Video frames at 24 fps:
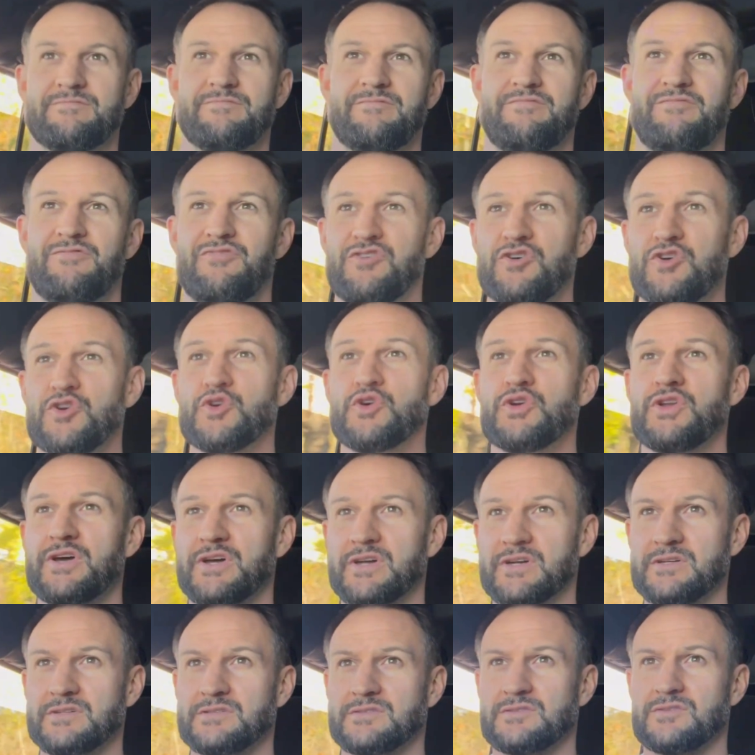food
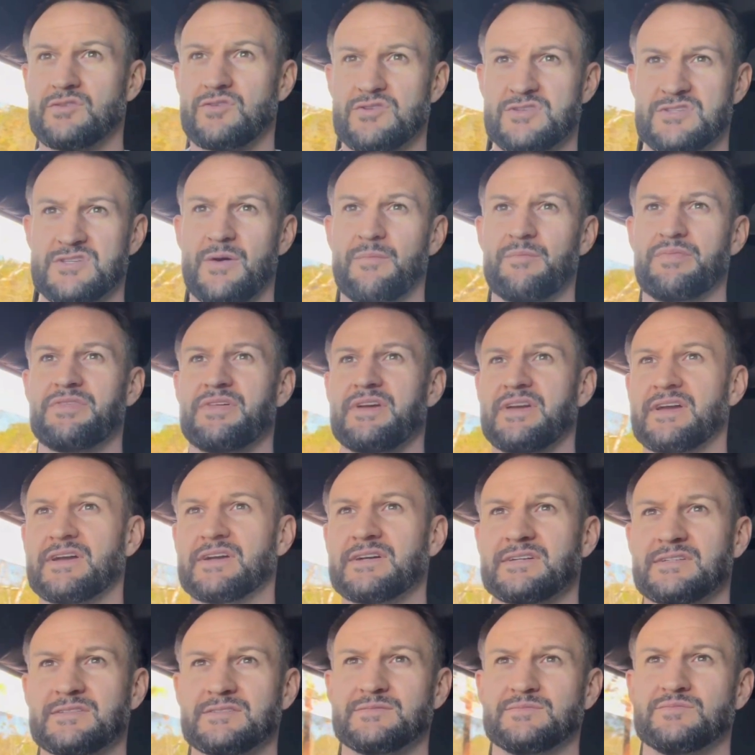or
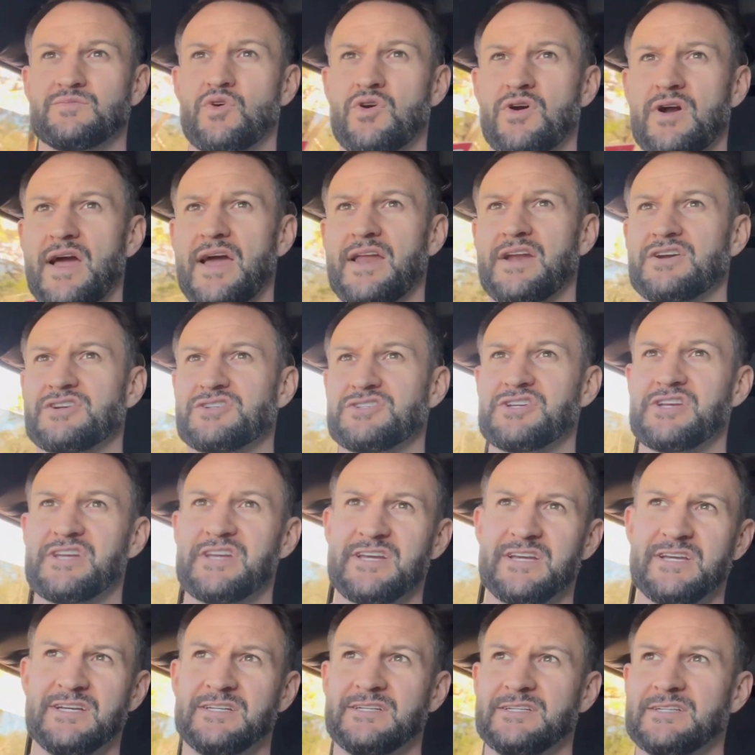something, more energy.
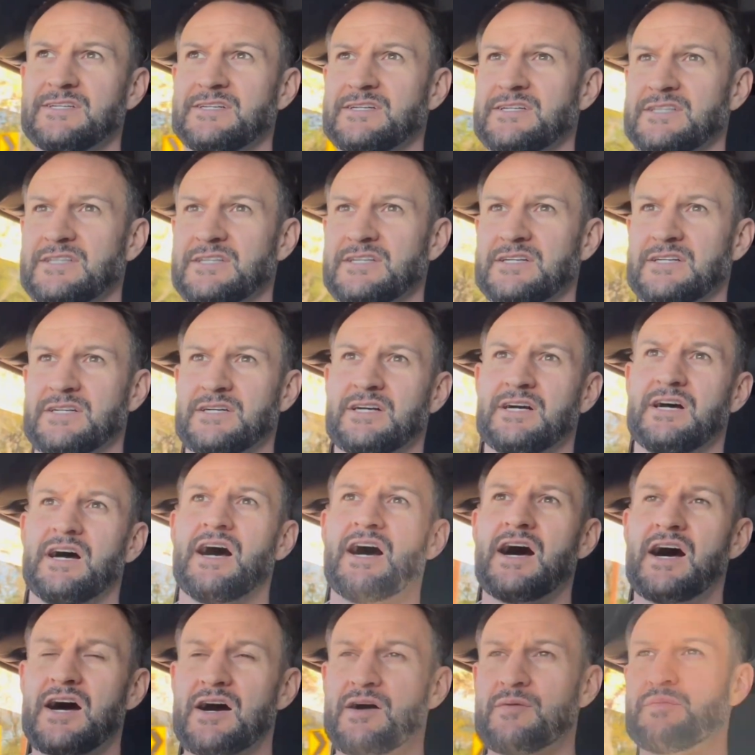
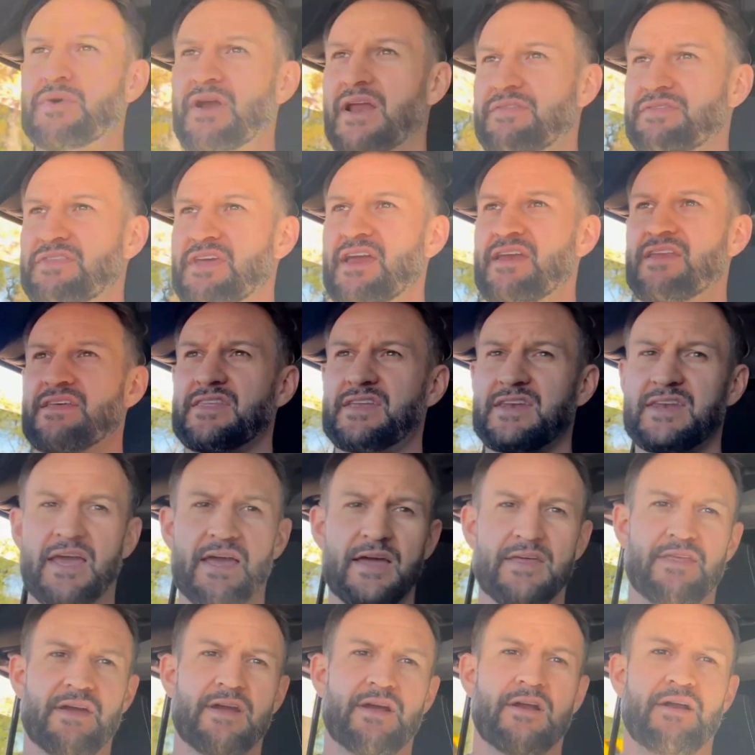But at the end of the day
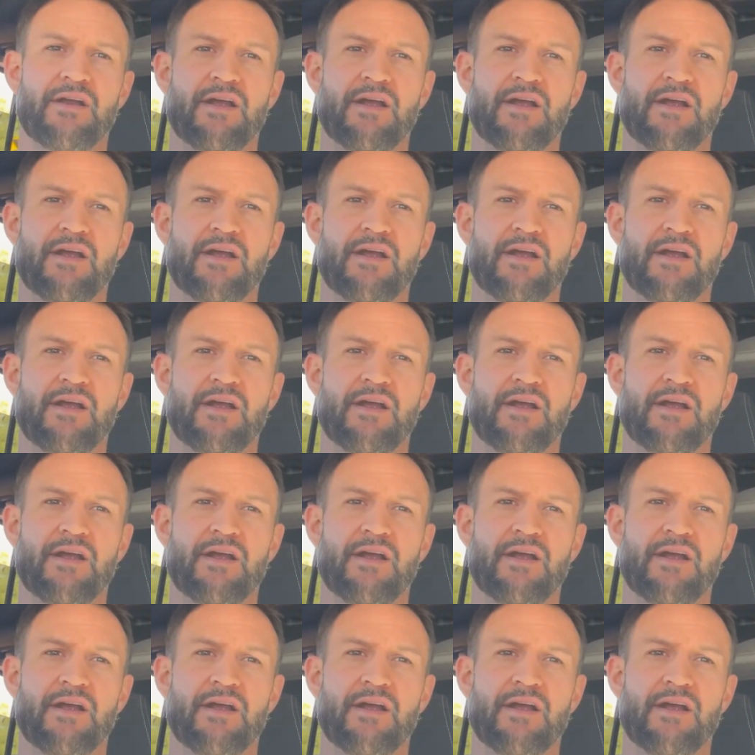there,